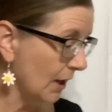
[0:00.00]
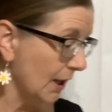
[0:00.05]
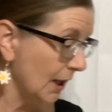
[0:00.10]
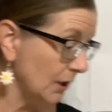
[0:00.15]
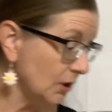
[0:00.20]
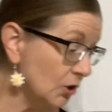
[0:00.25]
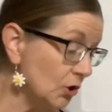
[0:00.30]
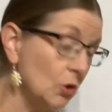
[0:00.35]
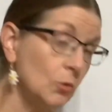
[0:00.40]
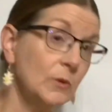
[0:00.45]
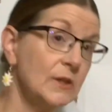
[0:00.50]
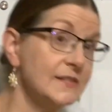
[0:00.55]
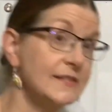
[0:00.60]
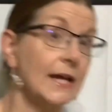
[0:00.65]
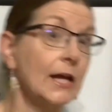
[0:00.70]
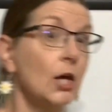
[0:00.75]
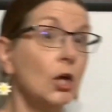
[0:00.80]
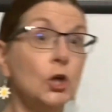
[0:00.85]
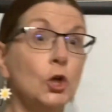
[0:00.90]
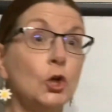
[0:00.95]
And you don't want to
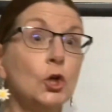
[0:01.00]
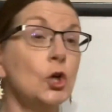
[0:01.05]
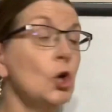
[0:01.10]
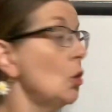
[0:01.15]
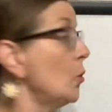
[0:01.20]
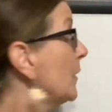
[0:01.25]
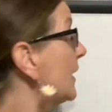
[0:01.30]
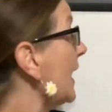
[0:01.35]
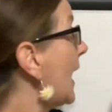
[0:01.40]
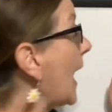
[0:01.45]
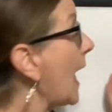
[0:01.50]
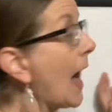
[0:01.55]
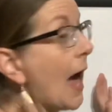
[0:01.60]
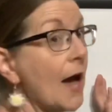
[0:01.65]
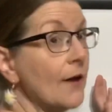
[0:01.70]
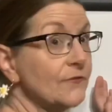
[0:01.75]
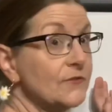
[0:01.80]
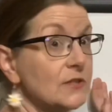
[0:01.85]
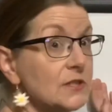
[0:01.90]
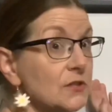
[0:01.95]
say, no, we
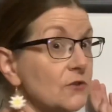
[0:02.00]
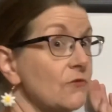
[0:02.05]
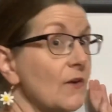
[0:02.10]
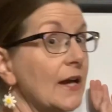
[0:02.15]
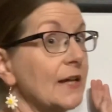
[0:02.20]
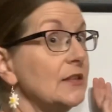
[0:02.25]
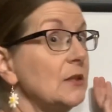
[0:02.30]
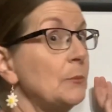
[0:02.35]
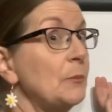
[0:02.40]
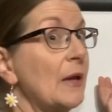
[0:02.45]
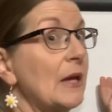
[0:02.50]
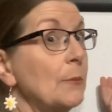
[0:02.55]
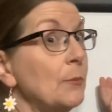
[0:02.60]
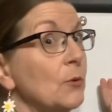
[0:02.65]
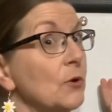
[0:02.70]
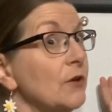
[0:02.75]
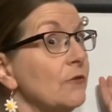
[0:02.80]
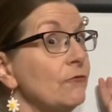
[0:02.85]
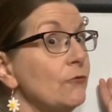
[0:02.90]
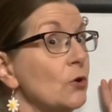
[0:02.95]
have to divide the paper
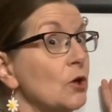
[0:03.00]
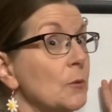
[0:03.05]
in 4